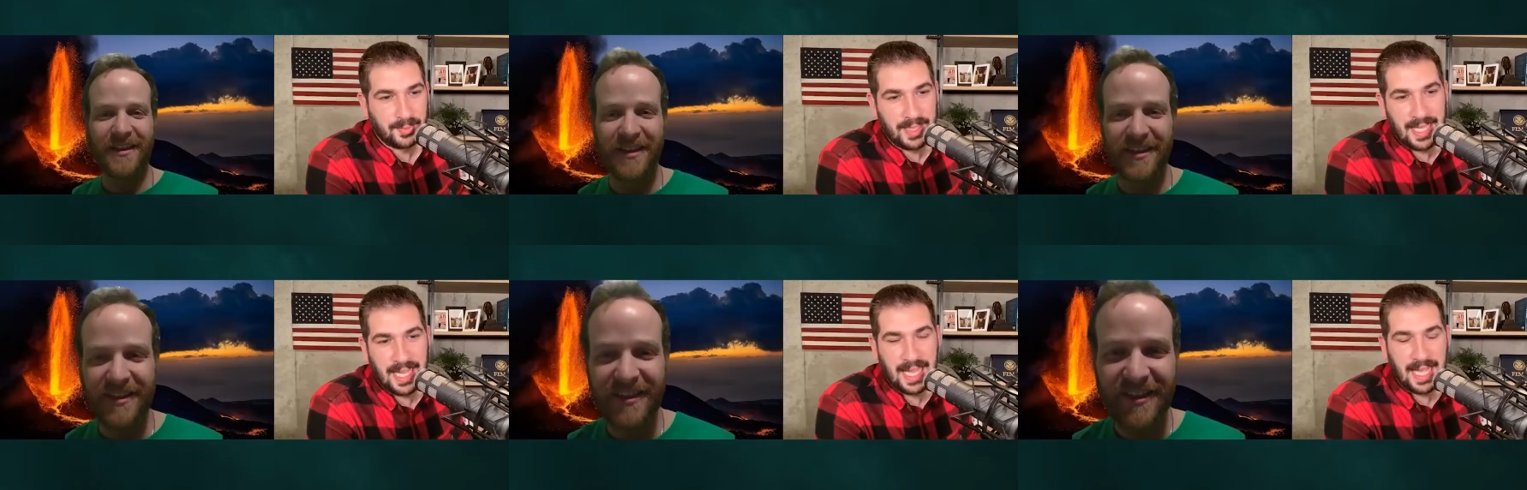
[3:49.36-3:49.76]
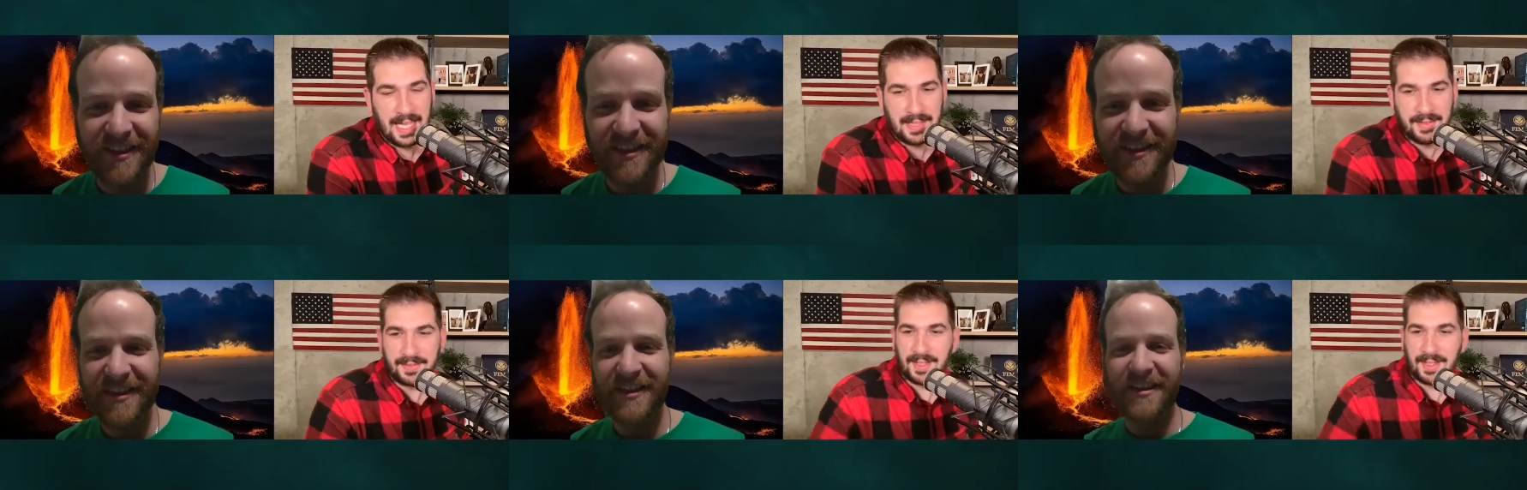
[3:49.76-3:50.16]
Speaker 1: We
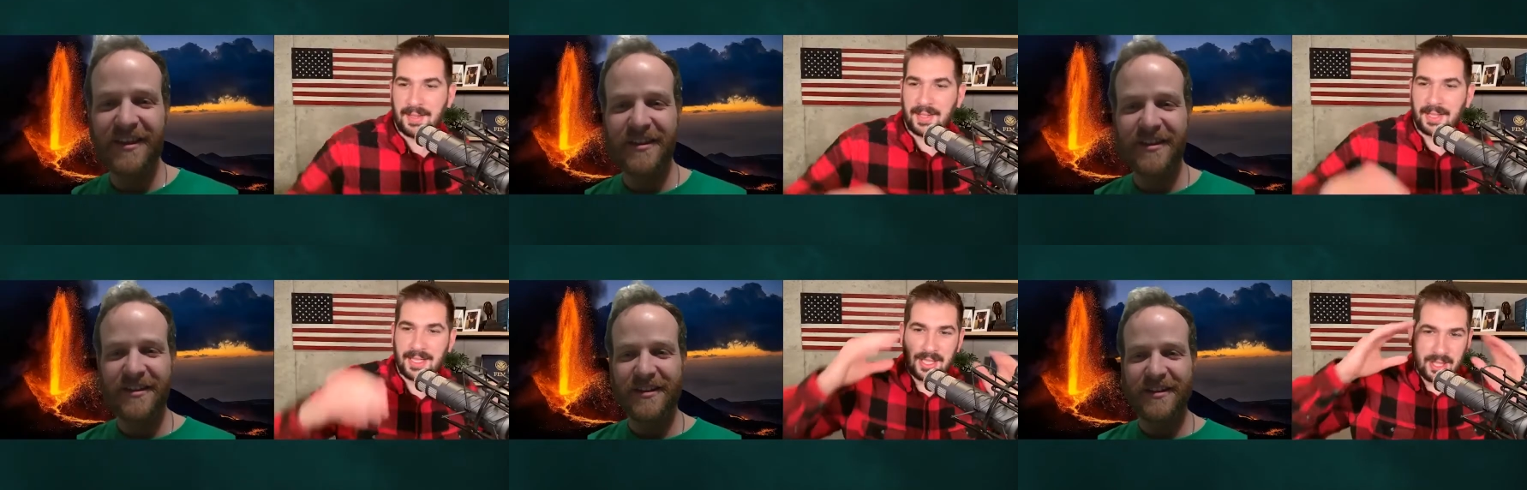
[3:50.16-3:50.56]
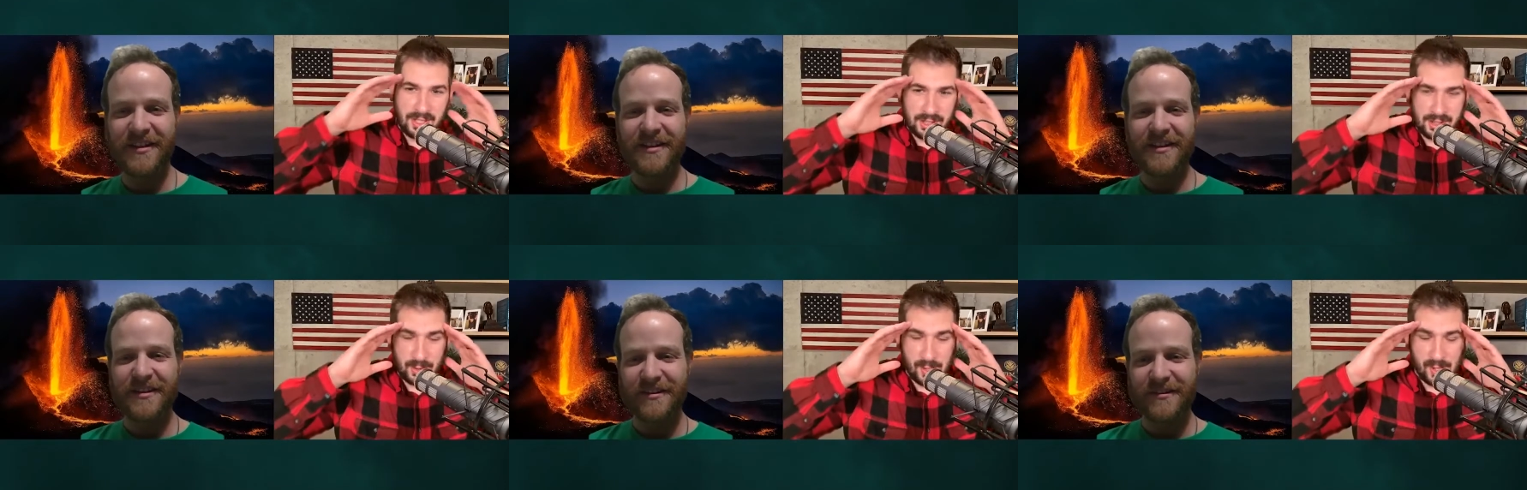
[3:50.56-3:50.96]
have. Uh, can you
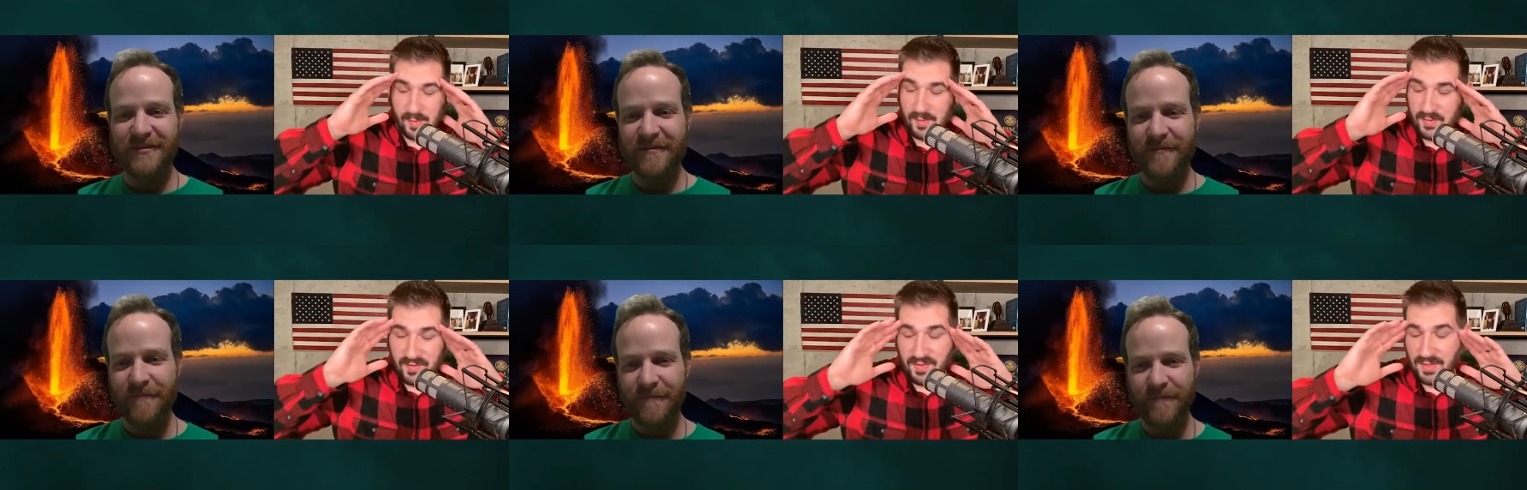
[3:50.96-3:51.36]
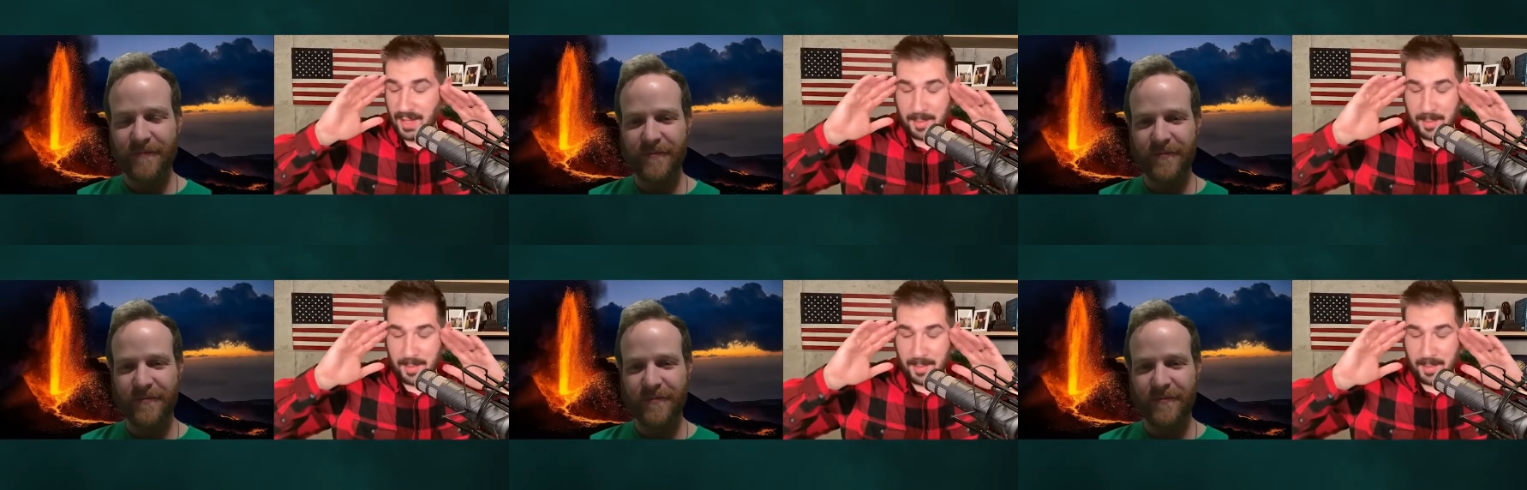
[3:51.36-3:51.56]
just do a?